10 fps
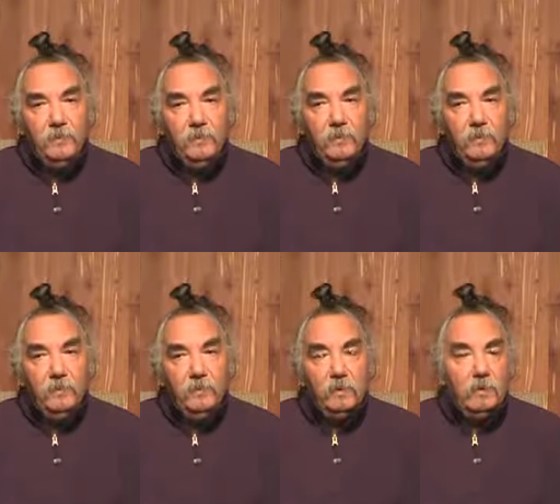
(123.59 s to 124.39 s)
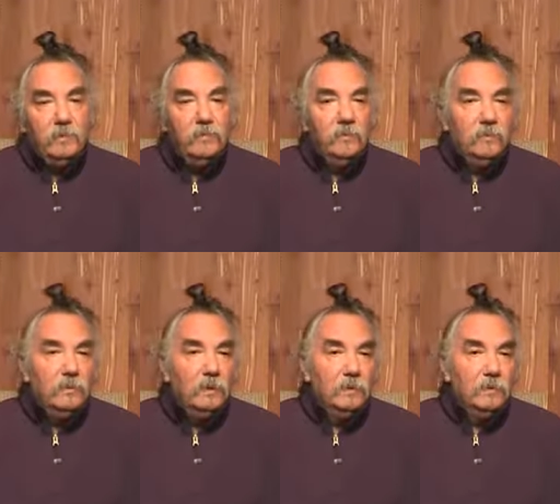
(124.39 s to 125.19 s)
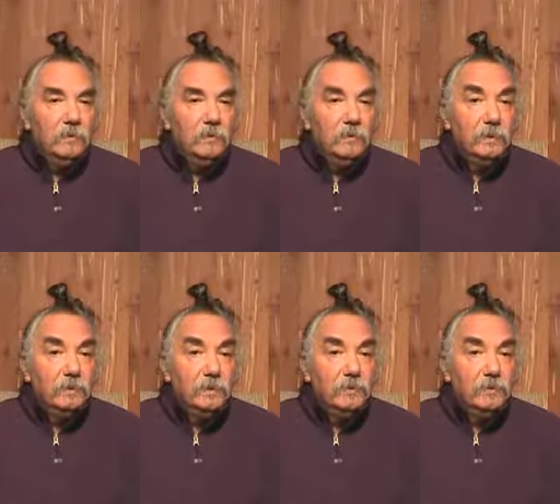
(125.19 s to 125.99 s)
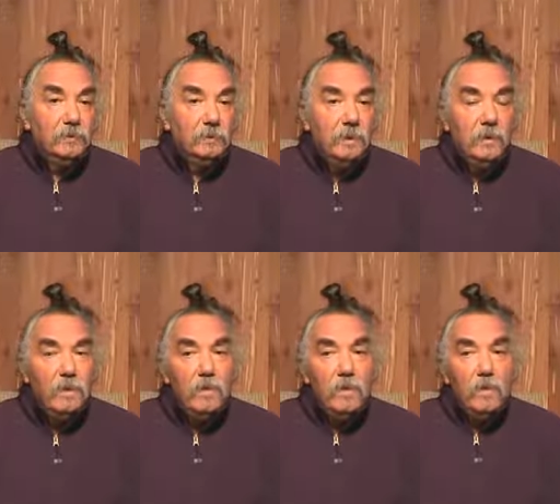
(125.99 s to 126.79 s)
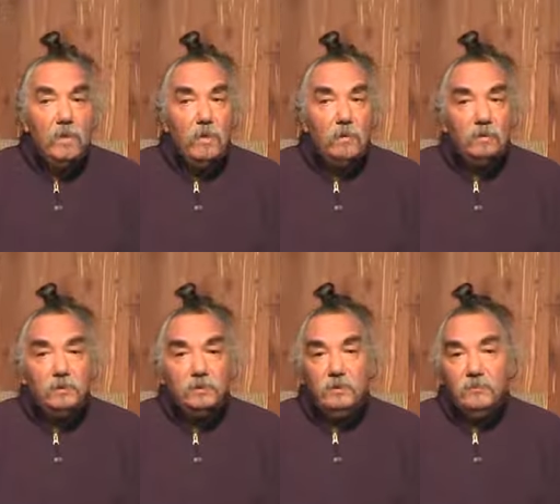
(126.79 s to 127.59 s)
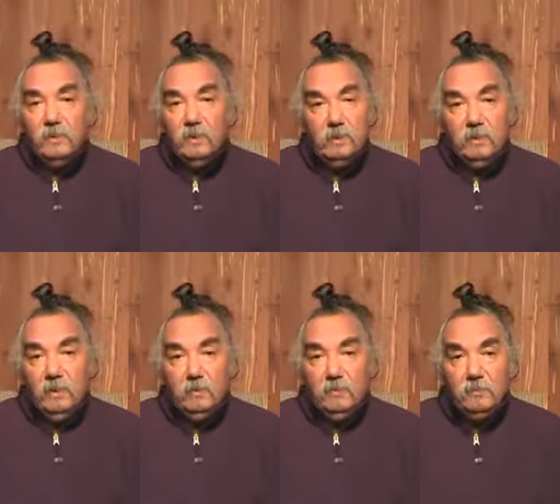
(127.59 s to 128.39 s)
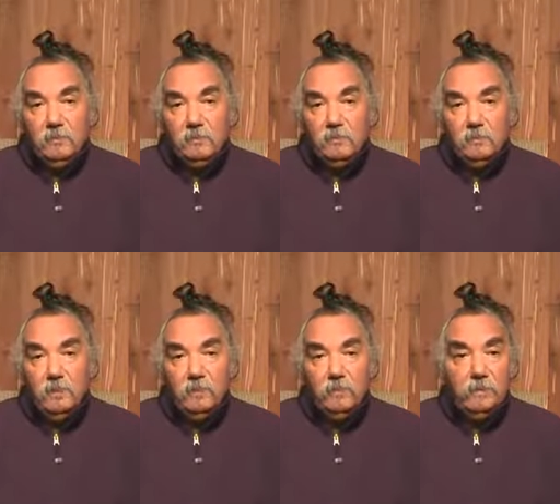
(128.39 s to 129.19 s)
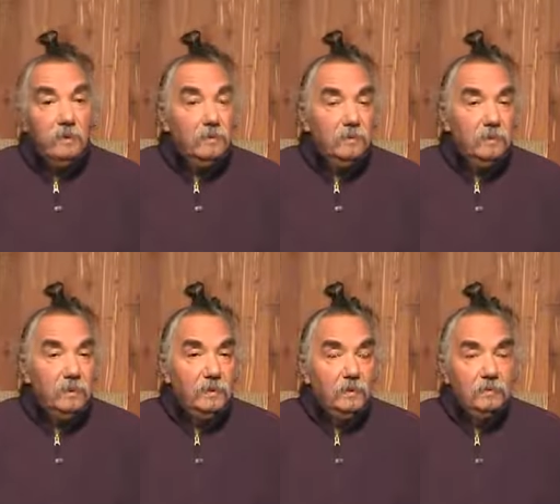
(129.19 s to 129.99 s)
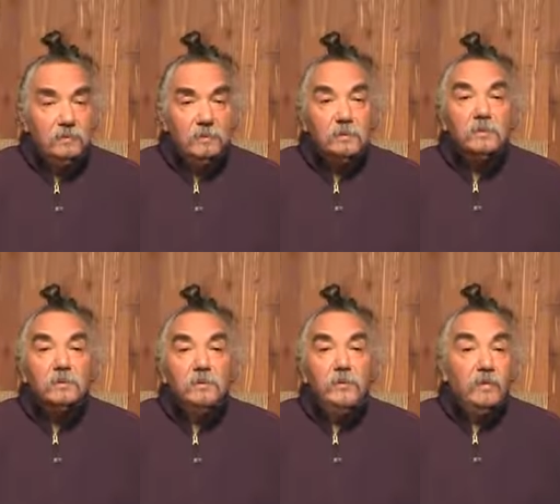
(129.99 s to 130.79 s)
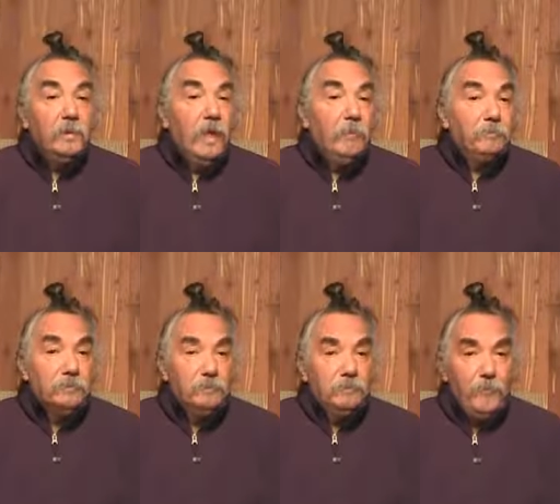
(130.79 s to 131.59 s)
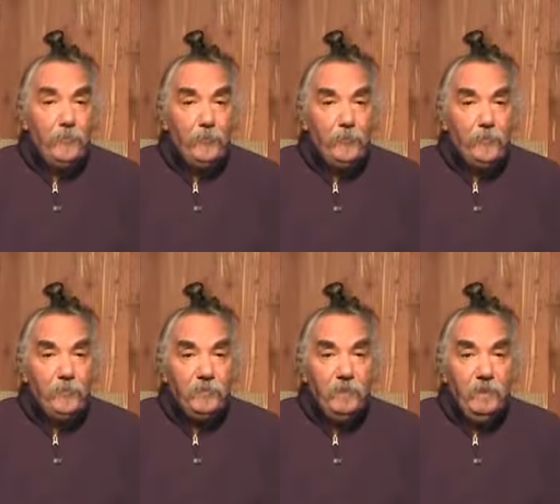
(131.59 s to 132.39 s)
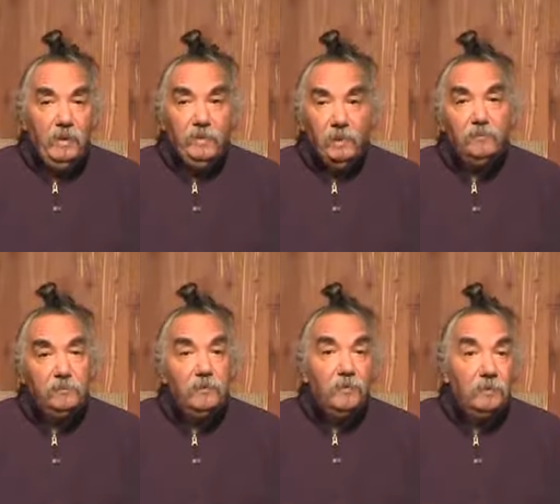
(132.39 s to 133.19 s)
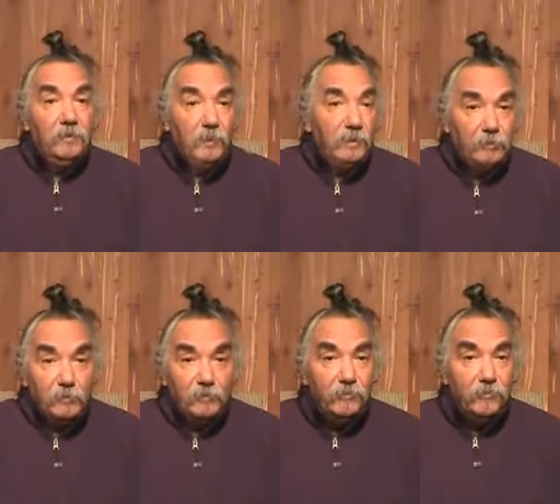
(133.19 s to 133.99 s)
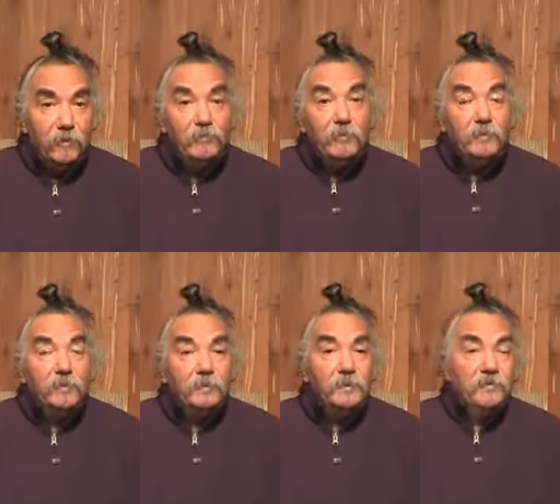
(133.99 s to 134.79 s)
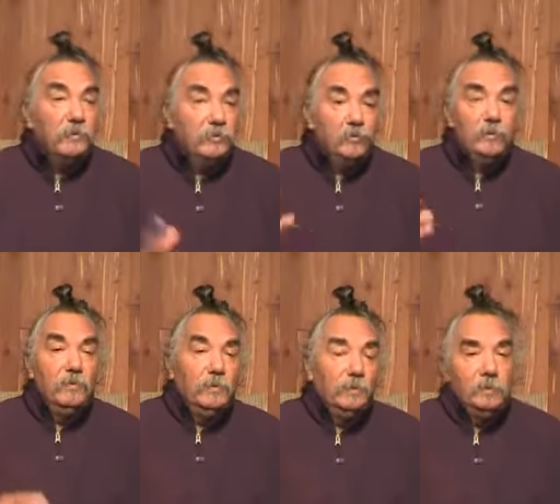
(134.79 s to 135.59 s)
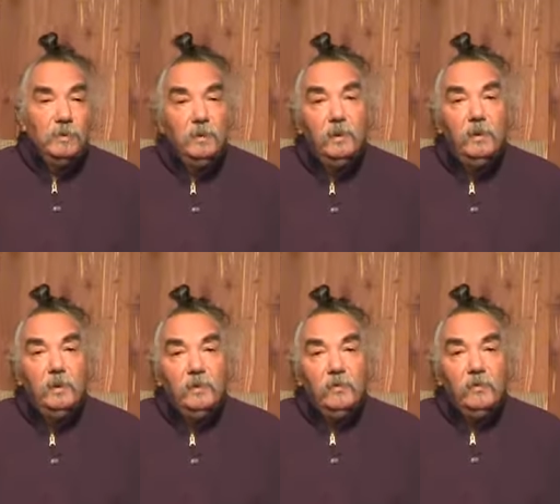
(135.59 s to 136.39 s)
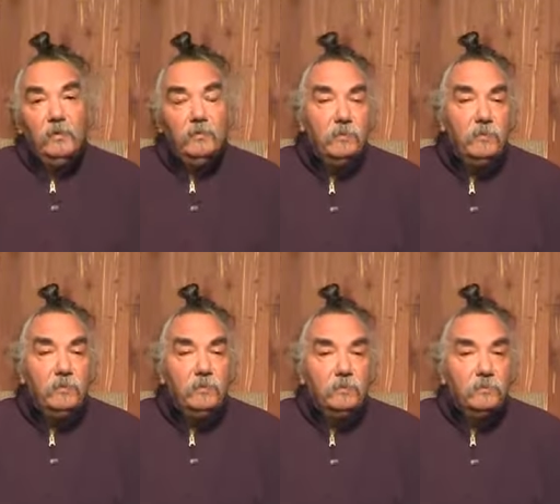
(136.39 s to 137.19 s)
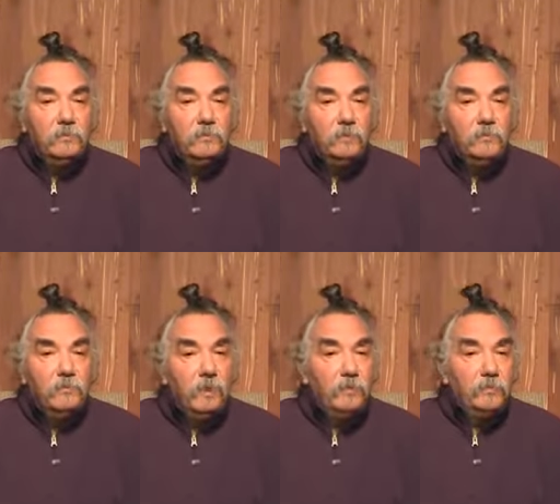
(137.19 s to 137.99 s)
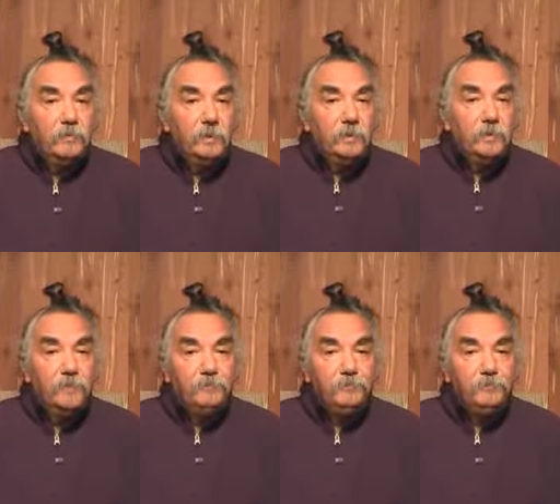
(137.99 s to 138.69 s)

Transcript: And then we can get into uh, the realization, which seems like uh, some kind of ridiculous ideal. Nothing happens. And yet, you know, the grass grows and rain falls and the sun shows up and the earth uh, revolves around the sun.